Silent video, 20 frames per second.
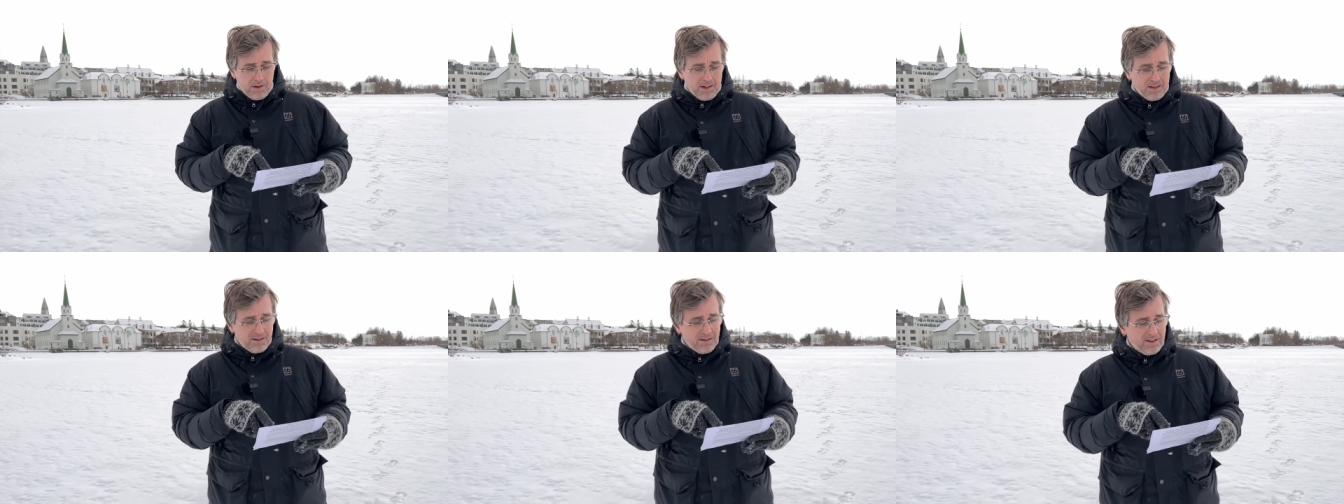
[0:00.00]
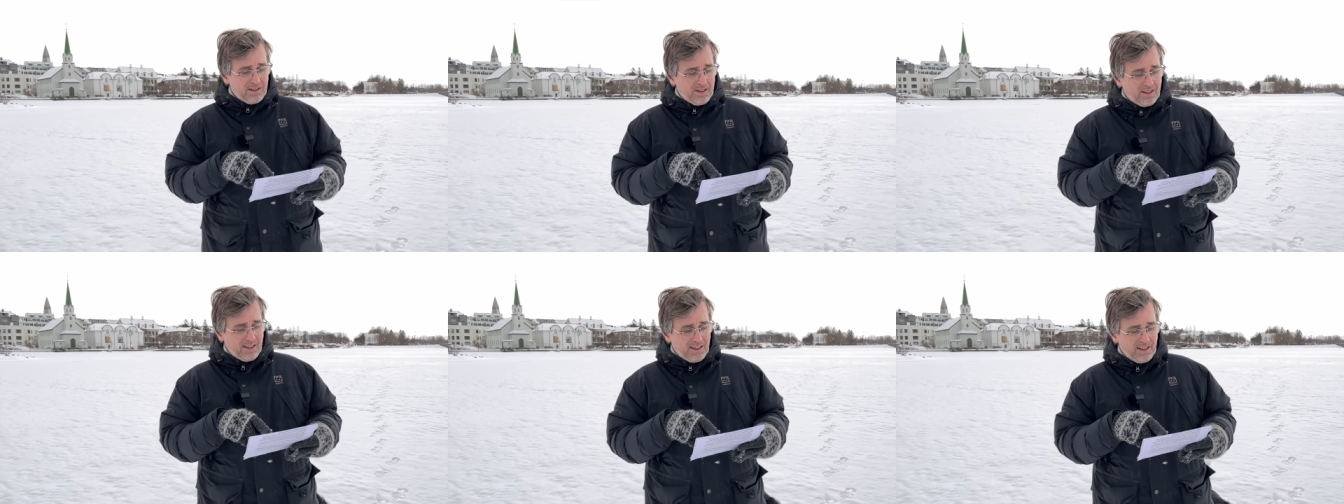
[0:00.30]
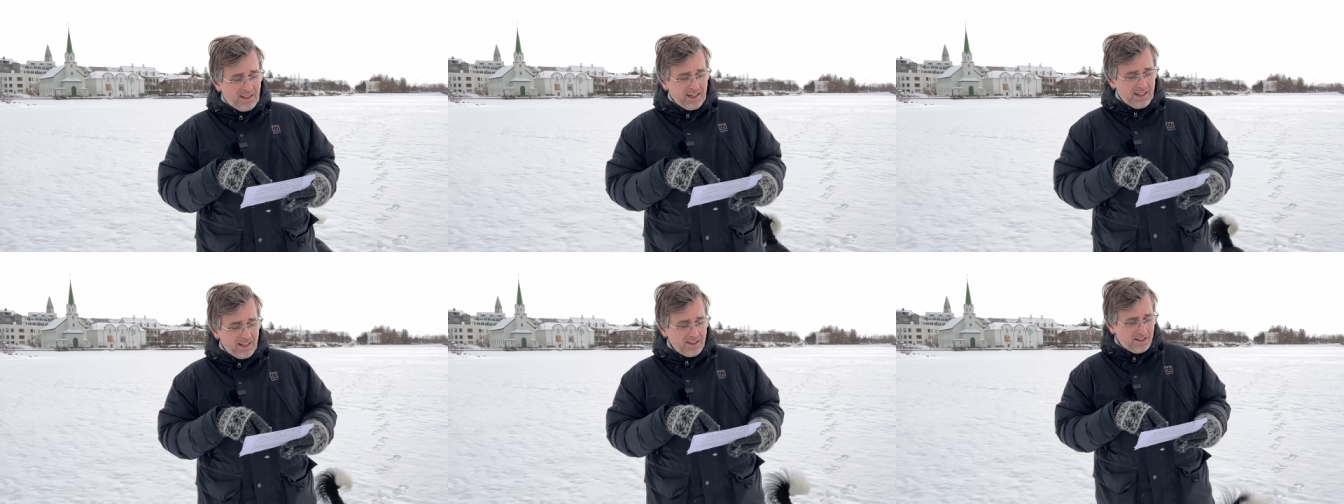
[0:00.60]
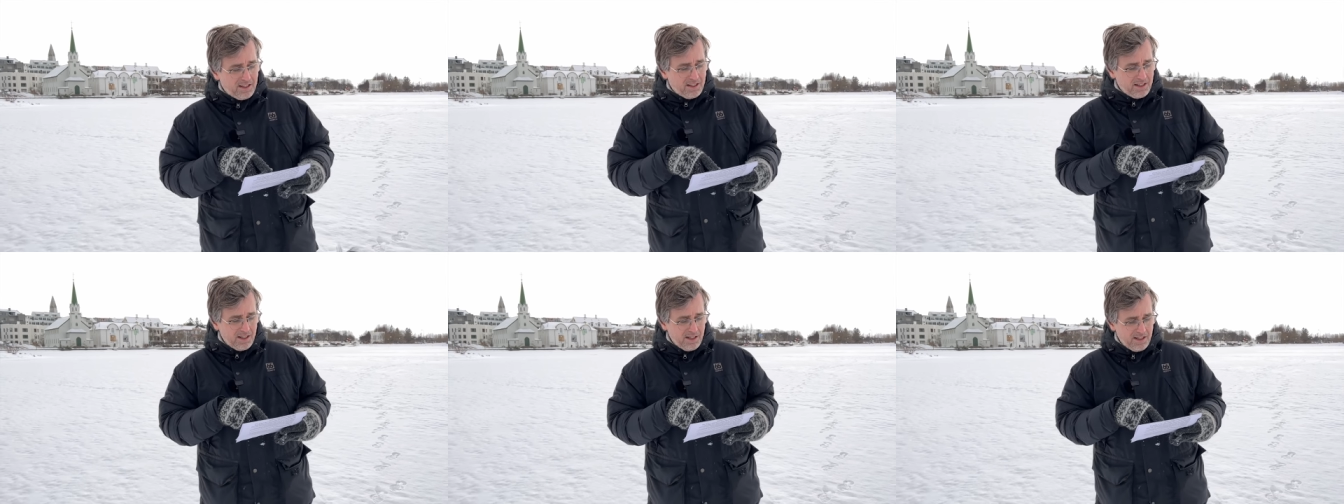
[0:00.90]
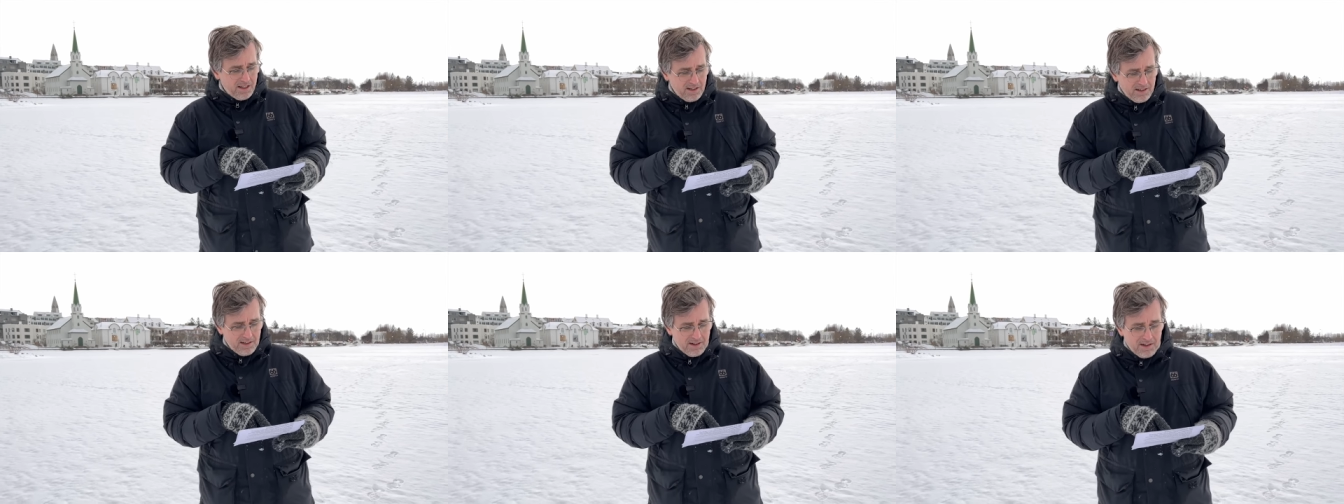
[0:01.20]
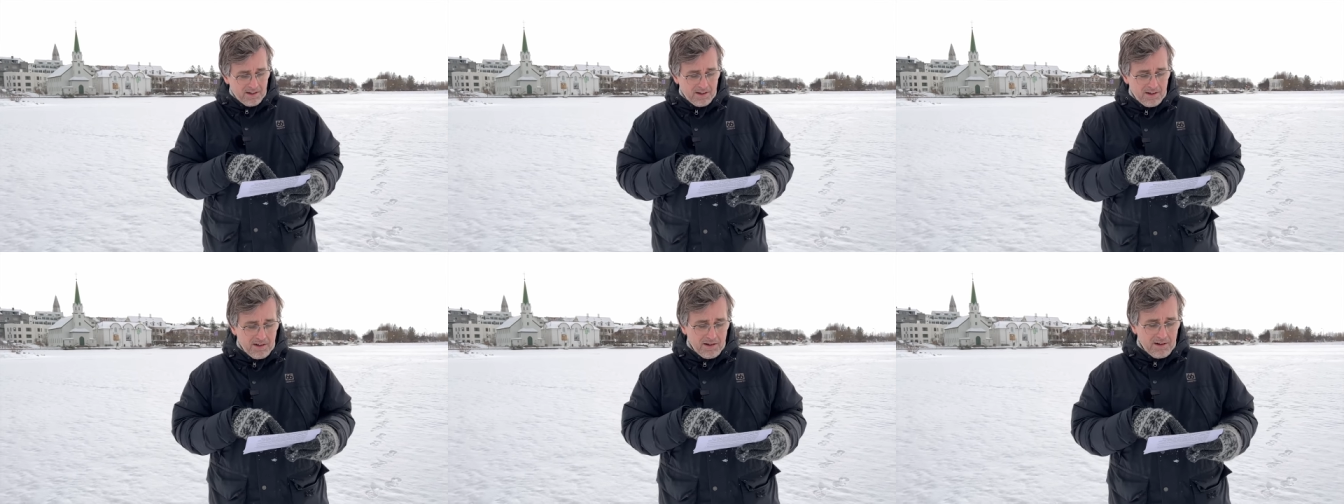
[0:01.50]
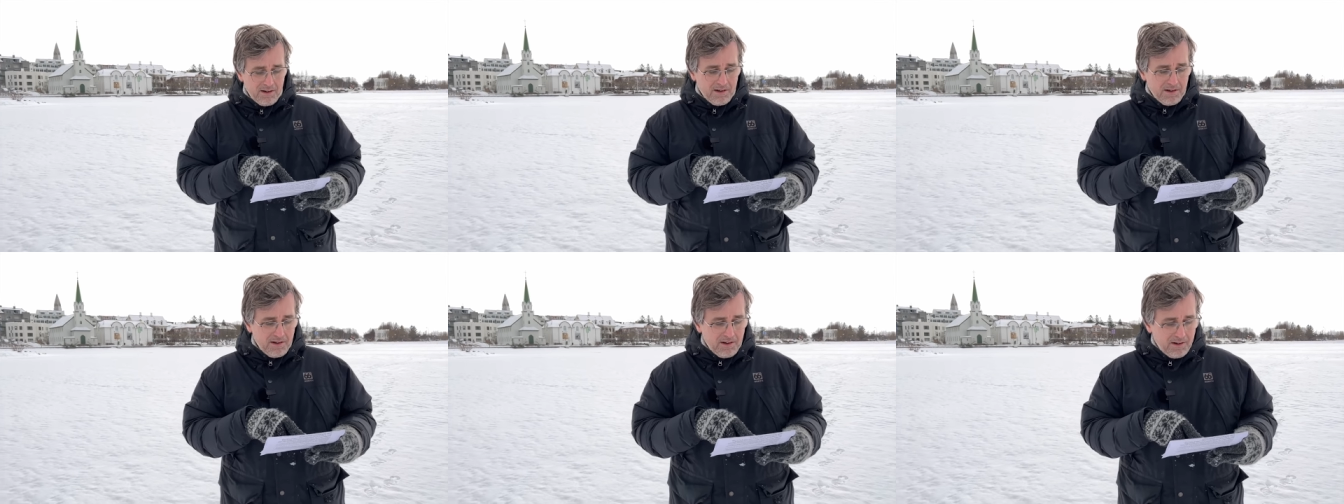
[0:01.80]
is this in English?
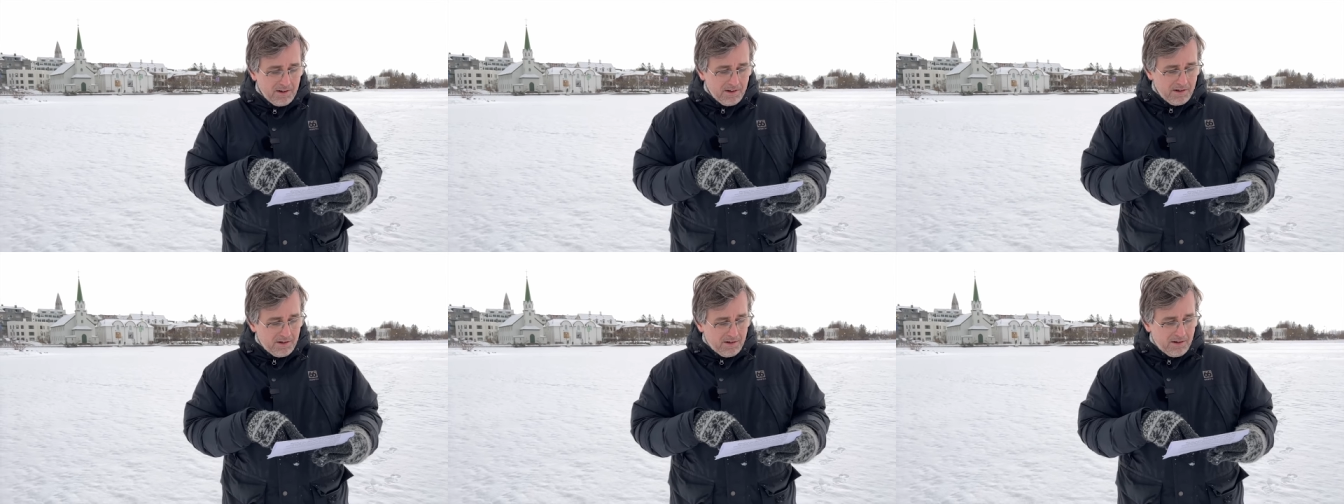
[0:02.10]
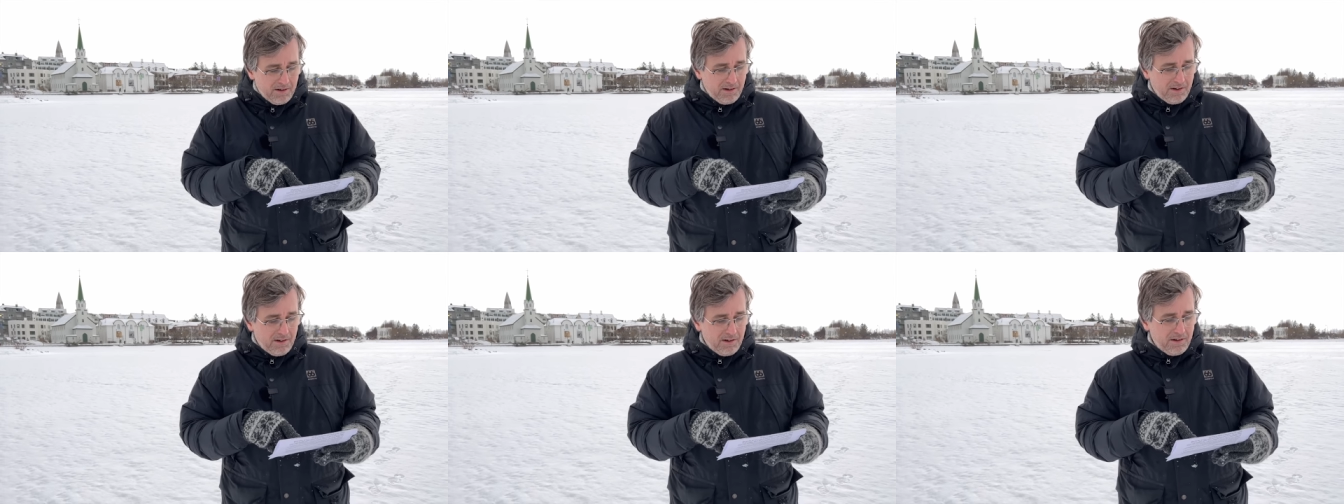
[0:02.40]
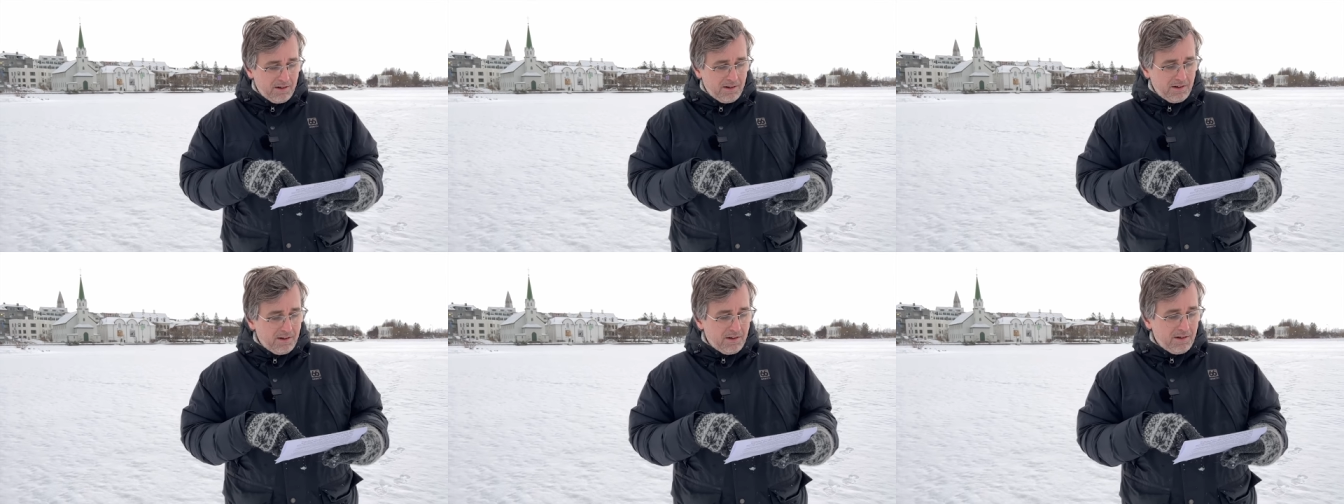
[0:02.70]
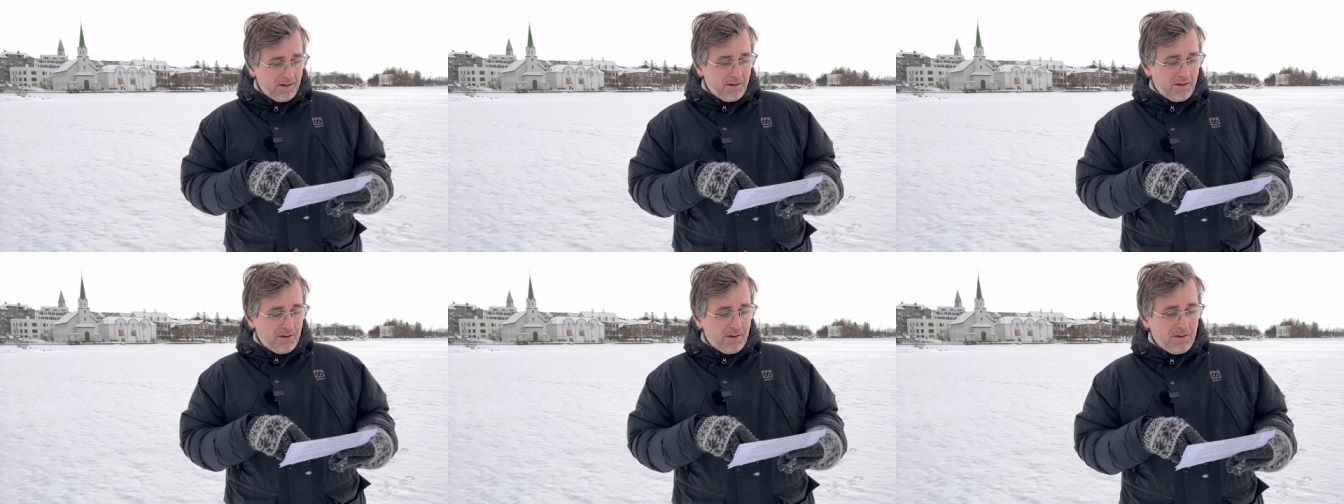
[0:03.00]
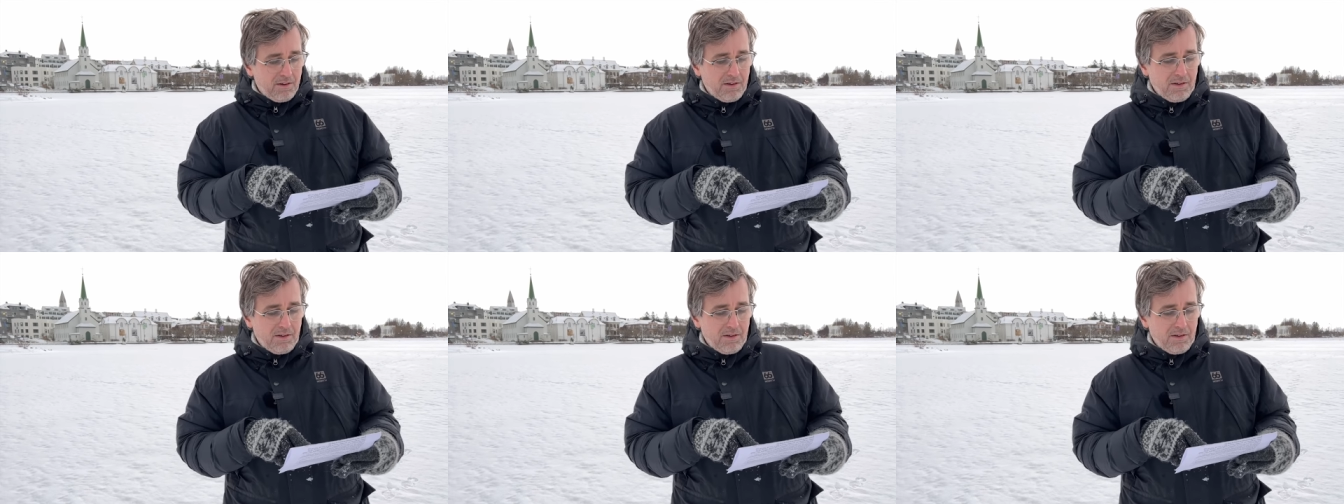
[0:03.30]
Uh,